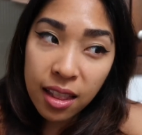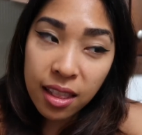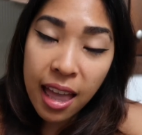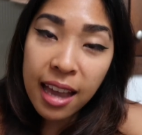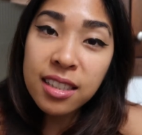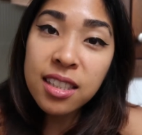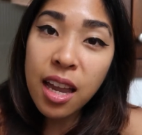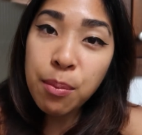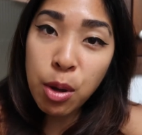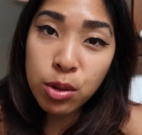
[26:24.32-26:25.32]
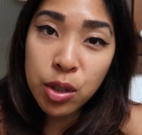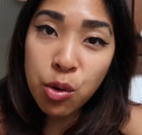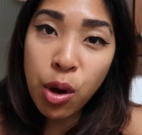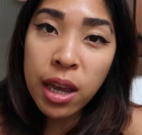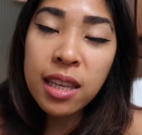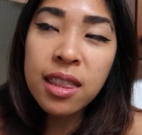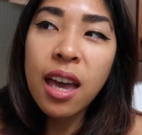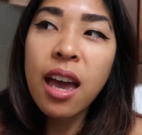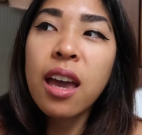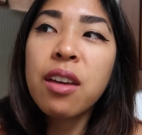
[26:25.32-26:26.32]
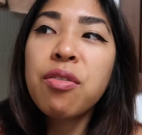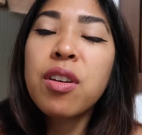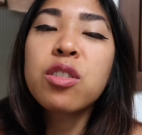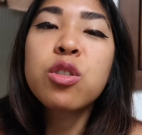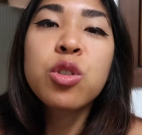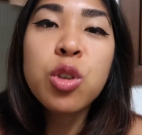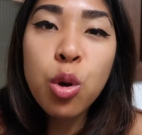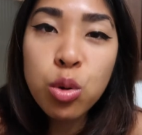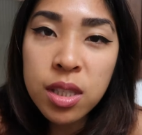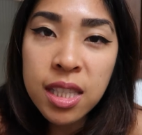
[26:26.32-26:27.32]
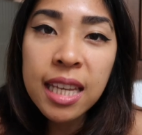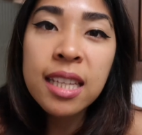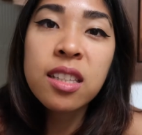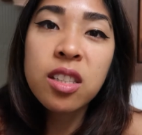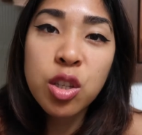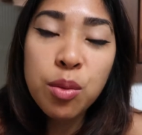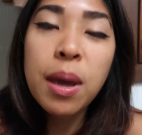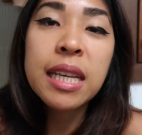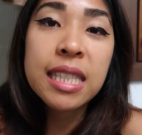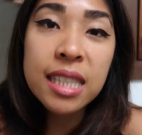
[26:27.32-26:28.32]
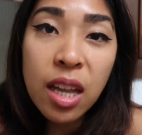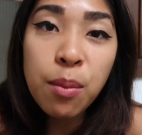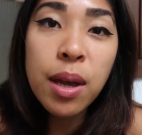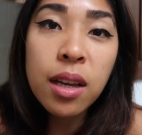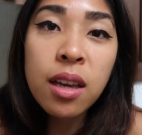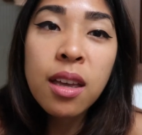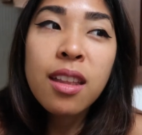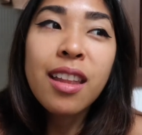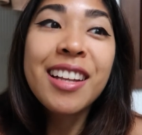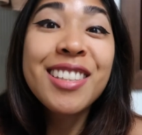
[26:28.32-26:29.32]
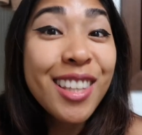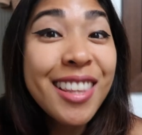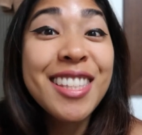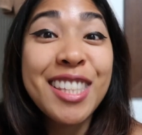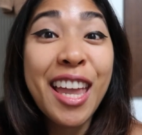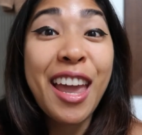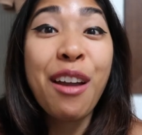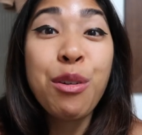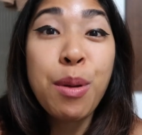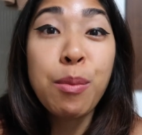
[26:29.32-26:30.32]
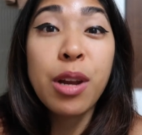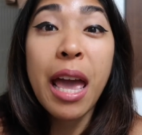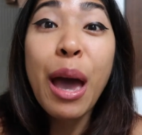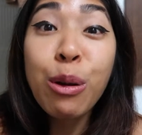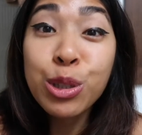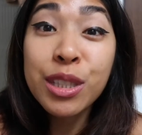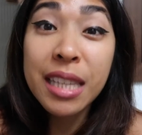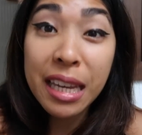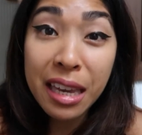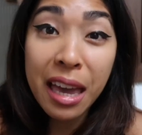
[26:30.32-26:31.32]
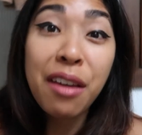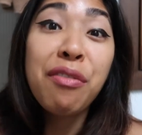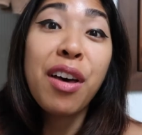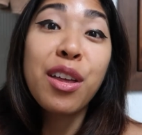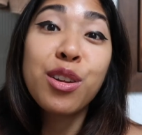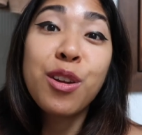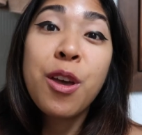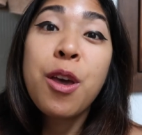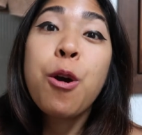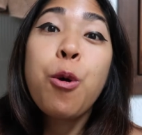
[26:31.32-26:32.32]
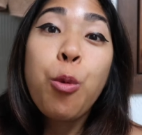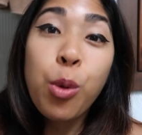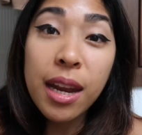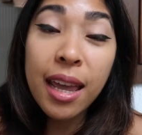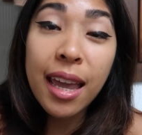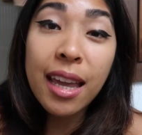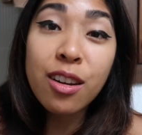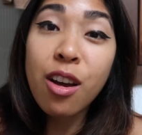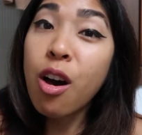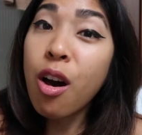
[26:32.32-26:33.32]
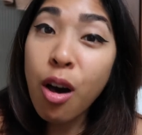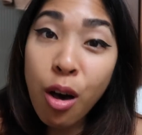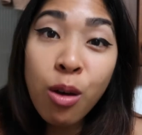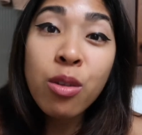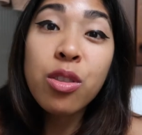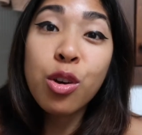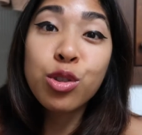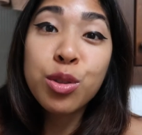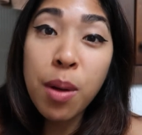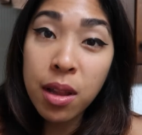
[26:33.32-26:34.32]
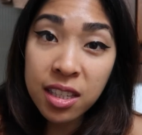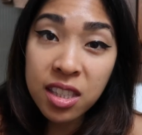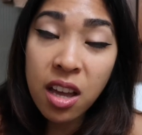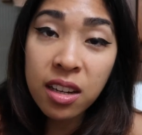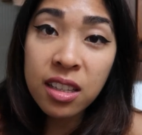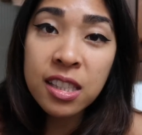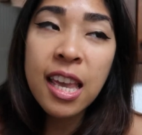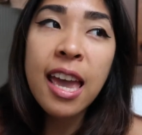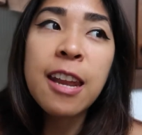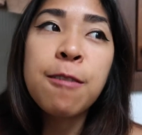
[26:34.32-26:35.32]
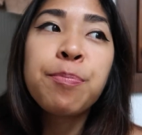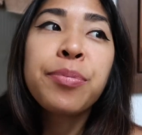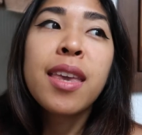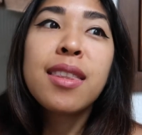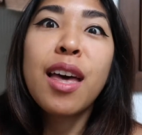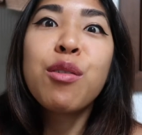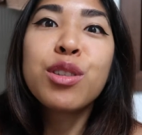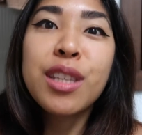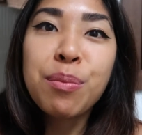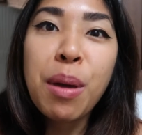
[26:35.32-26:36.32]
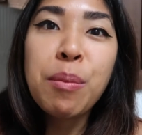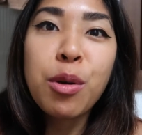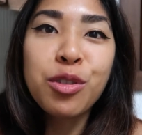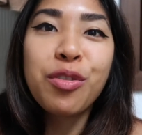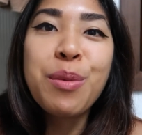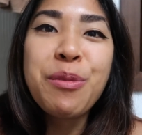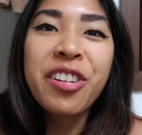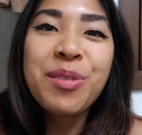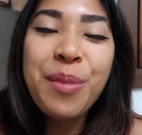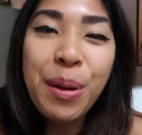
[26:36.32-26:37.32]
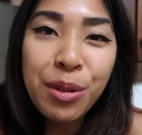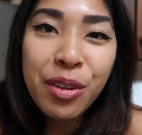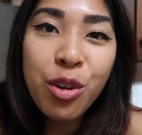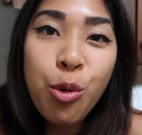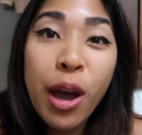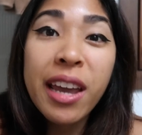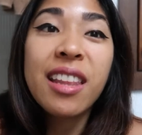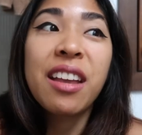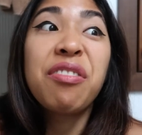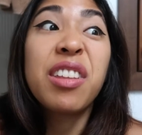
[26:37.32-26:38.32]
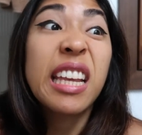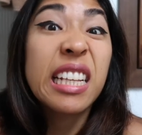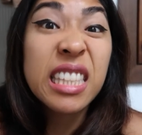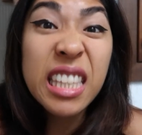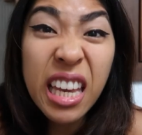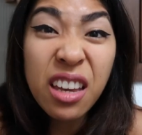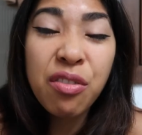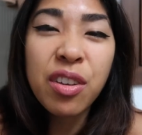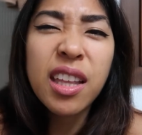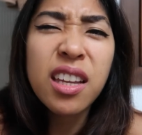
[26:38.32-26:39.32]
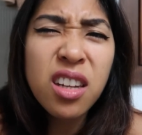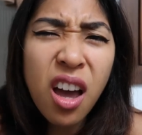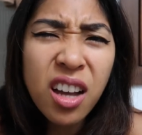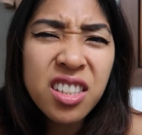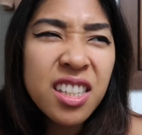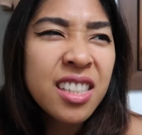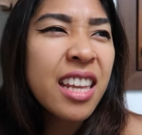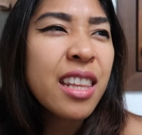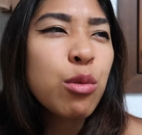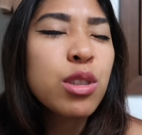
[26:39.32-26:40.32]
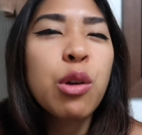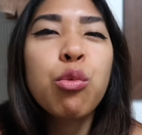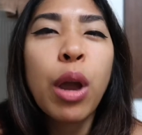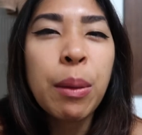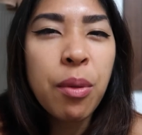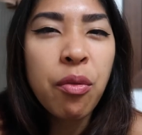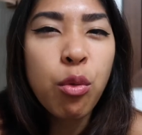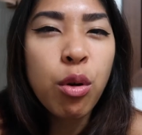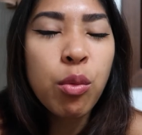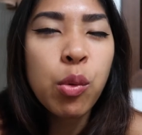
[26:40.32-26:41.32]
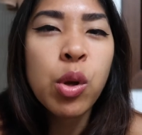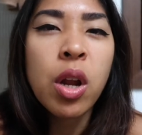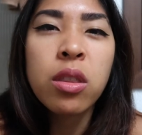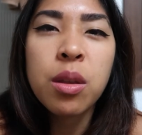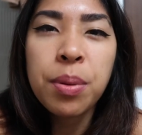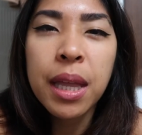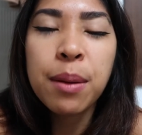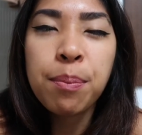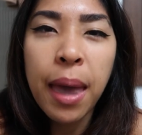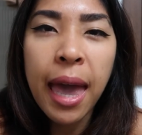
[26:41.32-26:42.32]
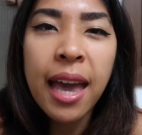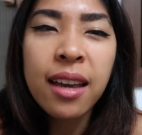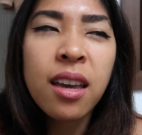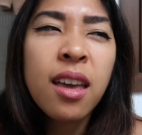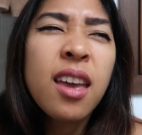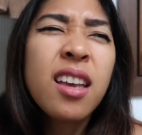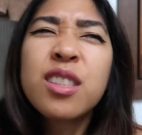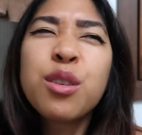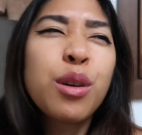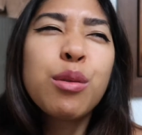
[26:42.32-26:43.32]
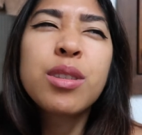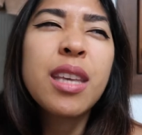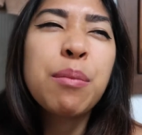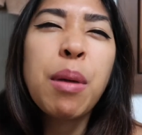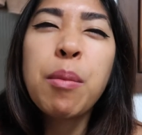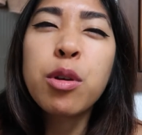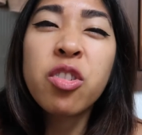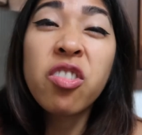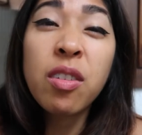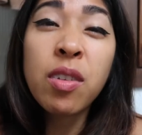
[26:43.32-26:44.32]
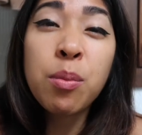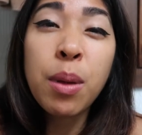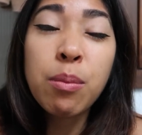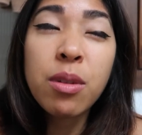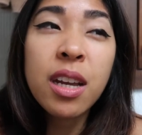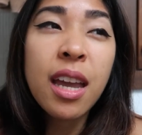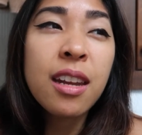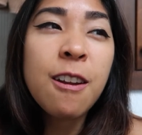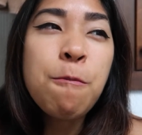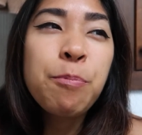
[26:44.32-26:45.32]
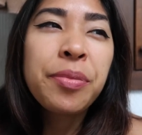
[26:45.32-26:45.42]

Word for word: last time I was in Hawaii that I felt so sick to my stomach. Like, to this day, I remembered how sick I felt when I ate all those malasadas, and that was like my most vivid memory of Hawaii, like feeling sick, feeling nauseous, and that was like right before we went on the plane back. So it was like my most vivid memory, and